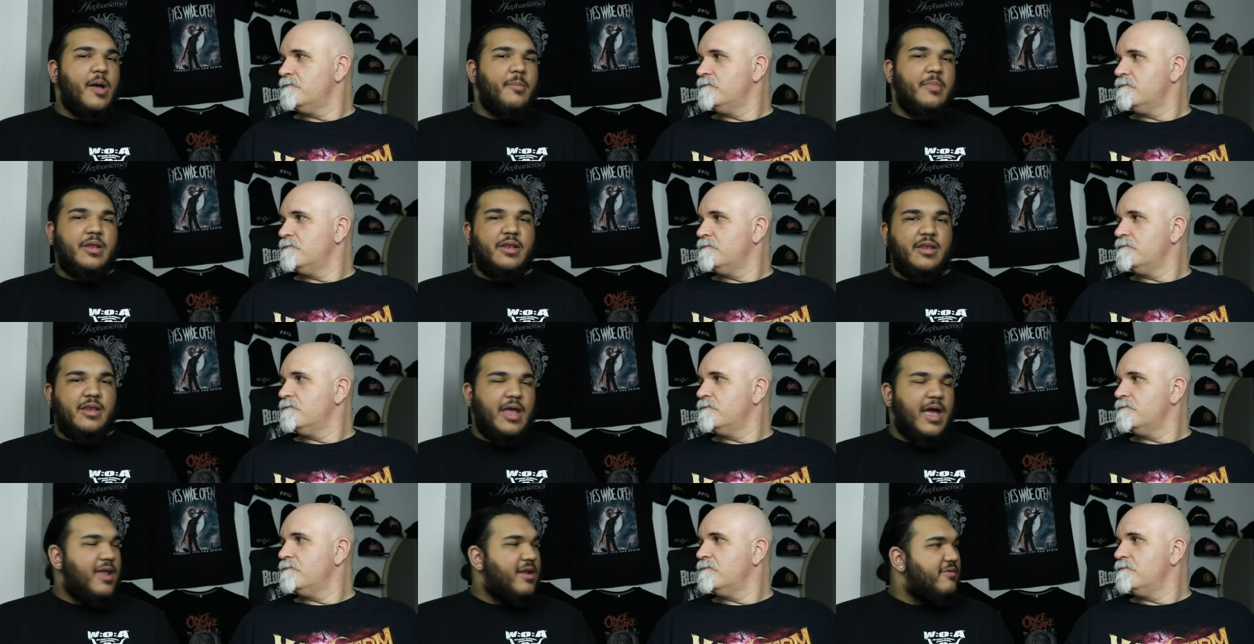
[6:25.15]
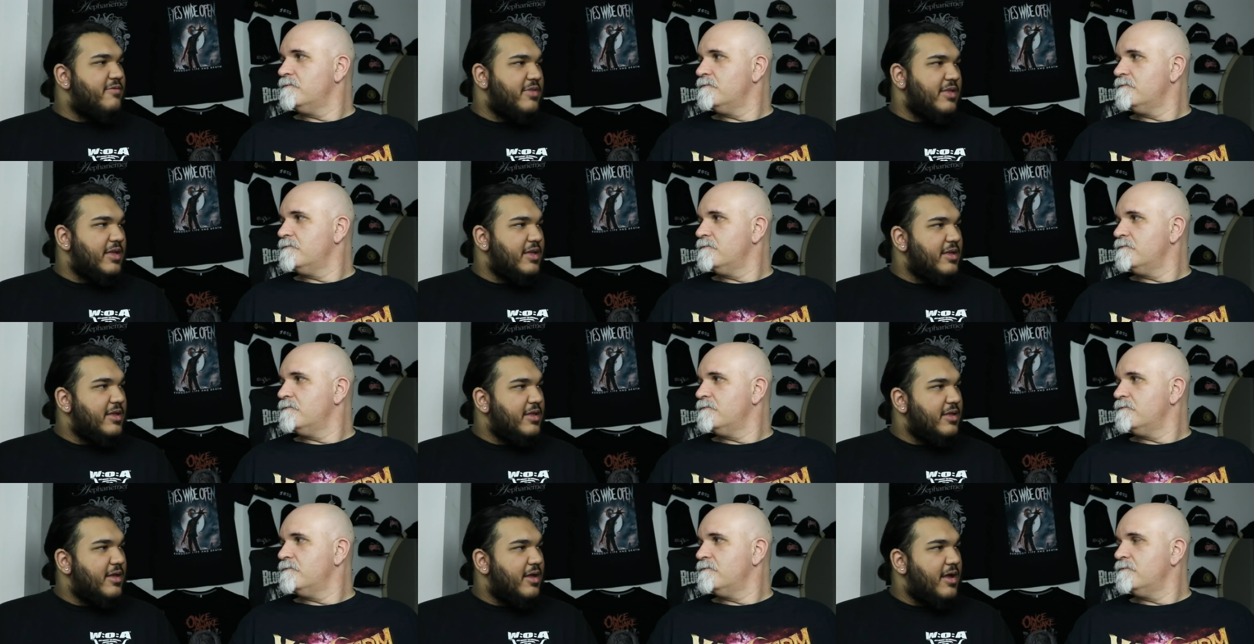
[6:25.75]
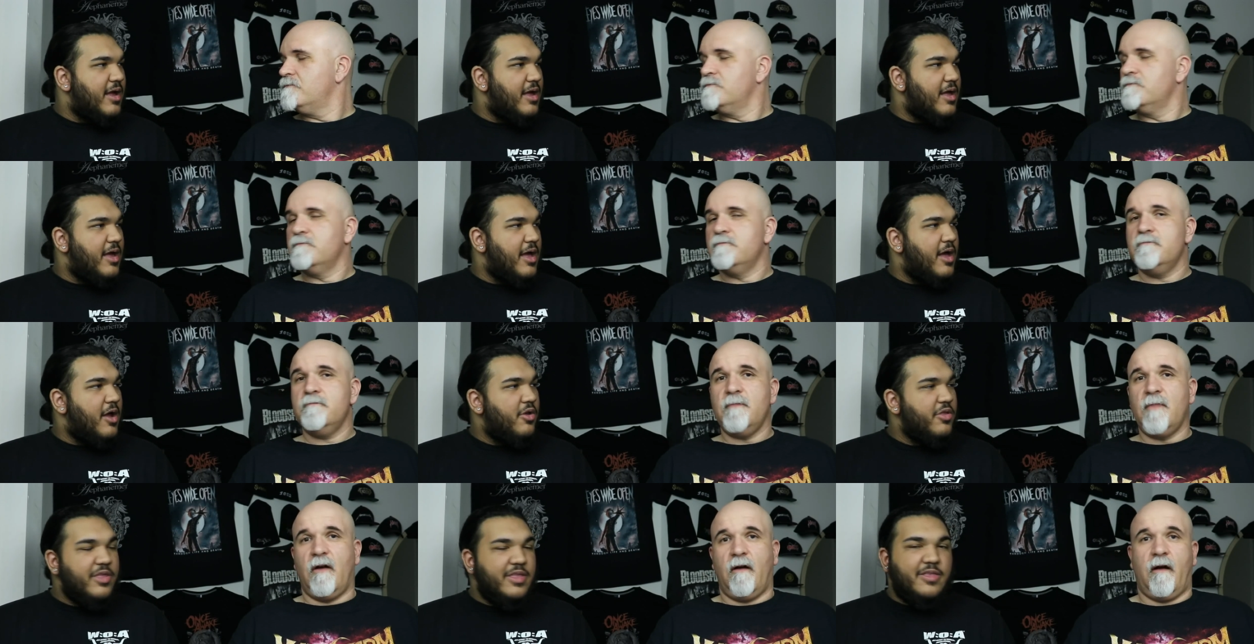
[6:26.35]
Speaker 1: coming out of the.
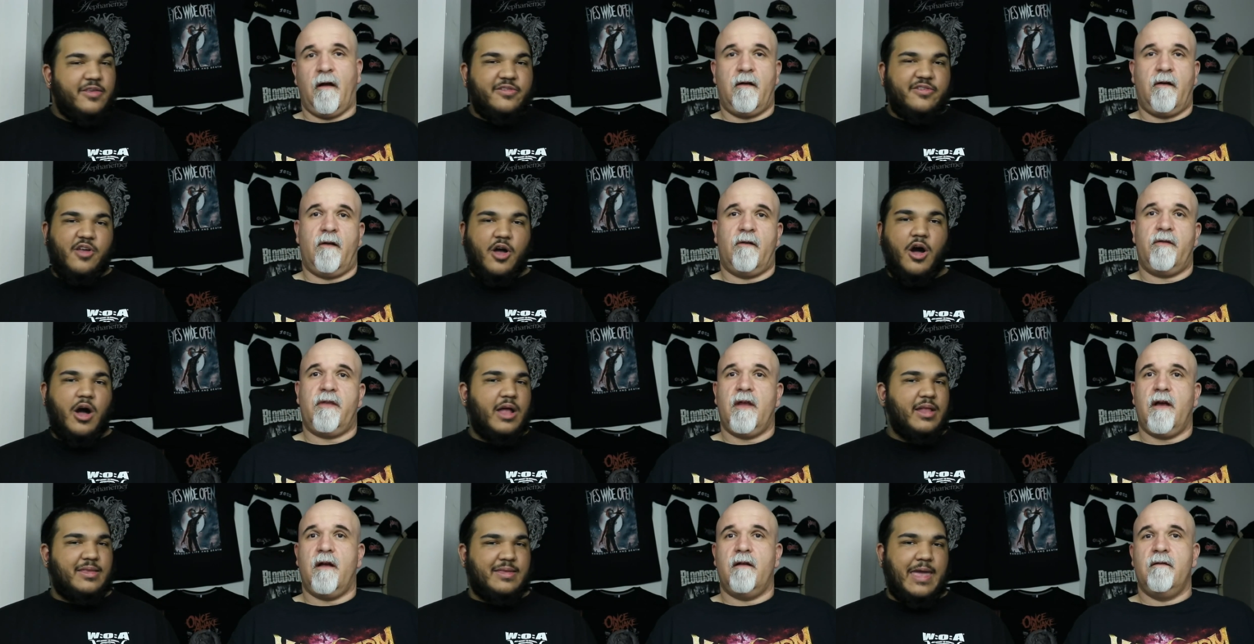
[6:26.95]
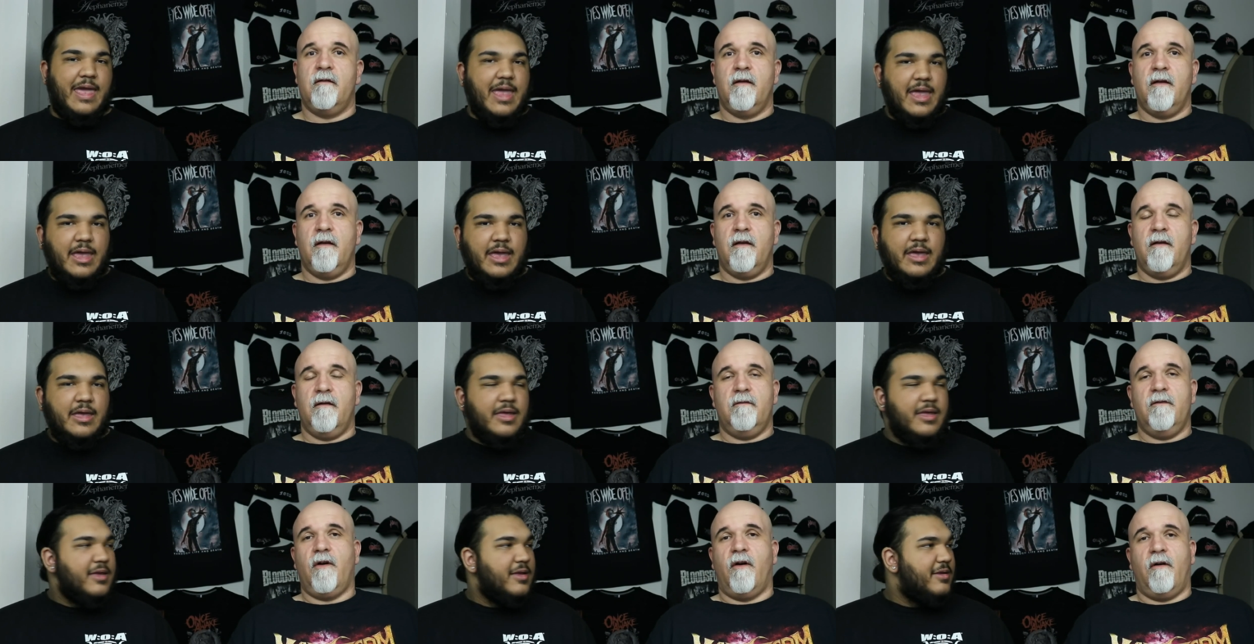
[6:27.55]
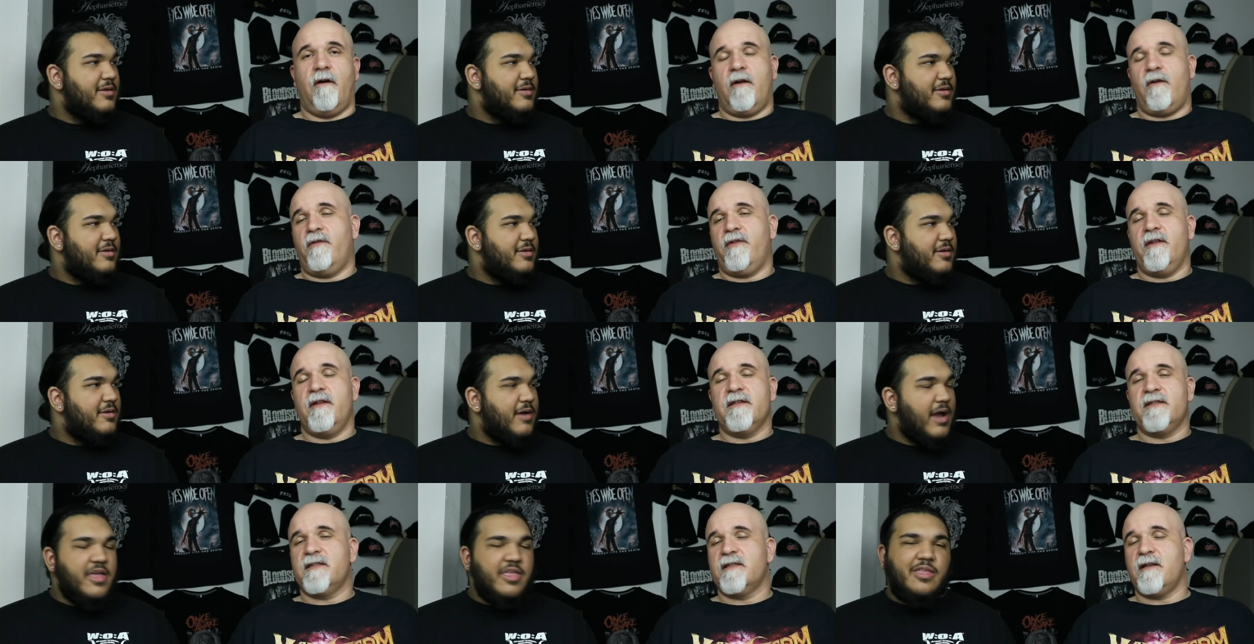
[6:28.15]
I don't think this is a hot take. no, I don't
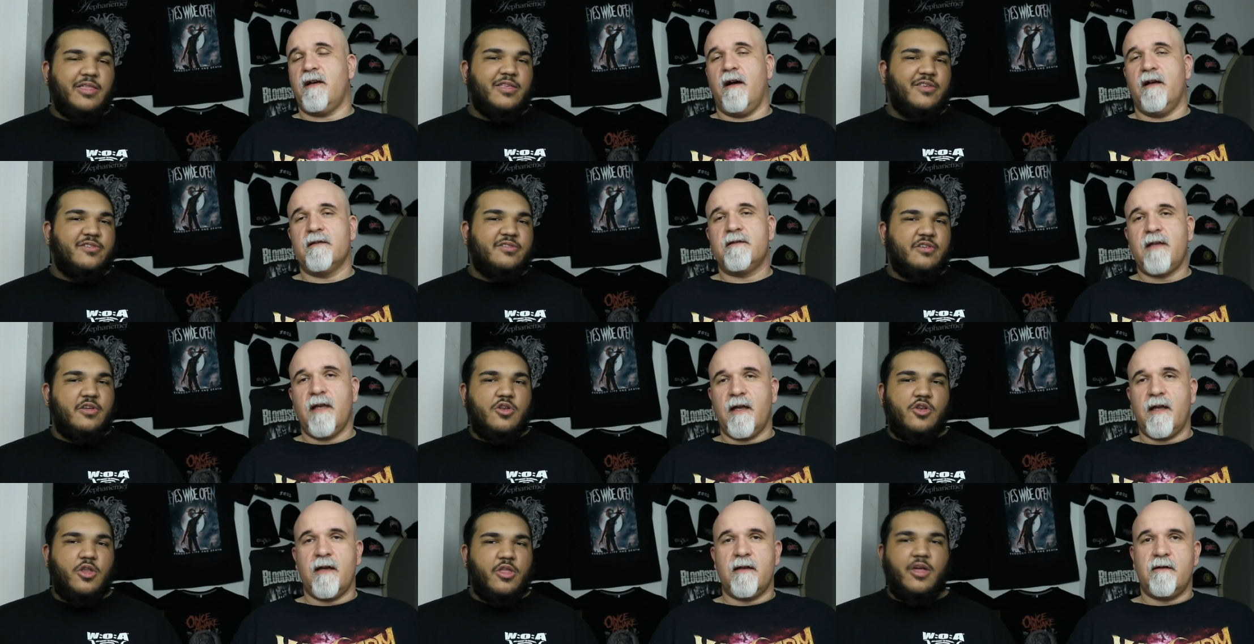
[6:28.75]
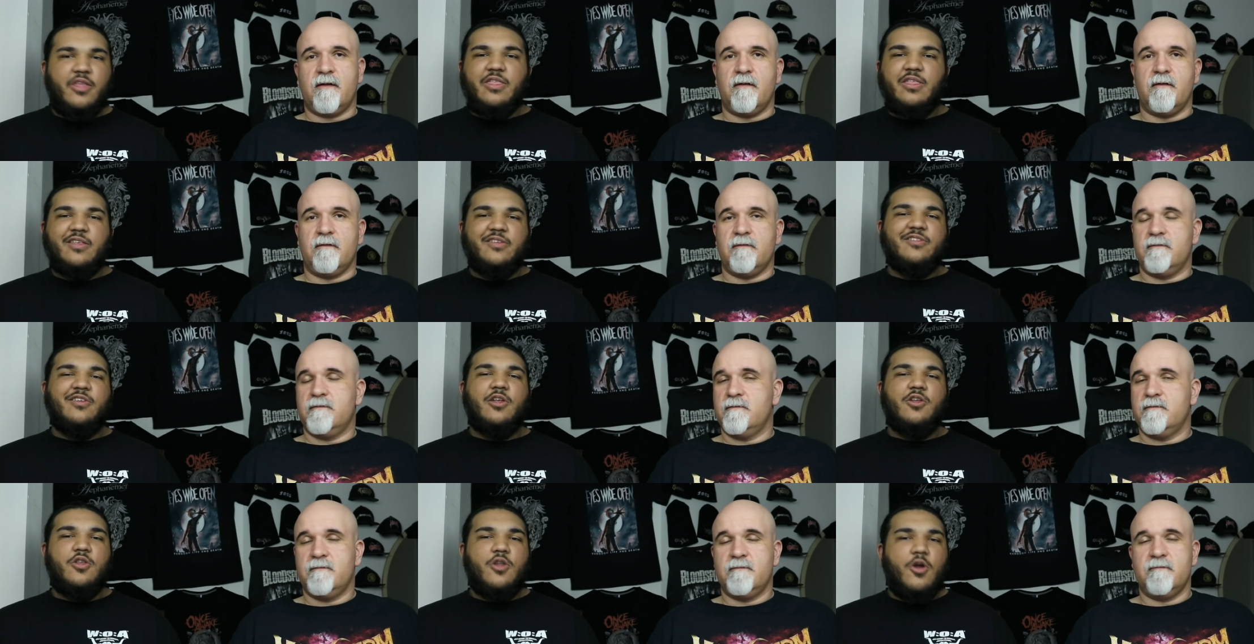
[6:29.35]
think this is a hot take at all. I think this is a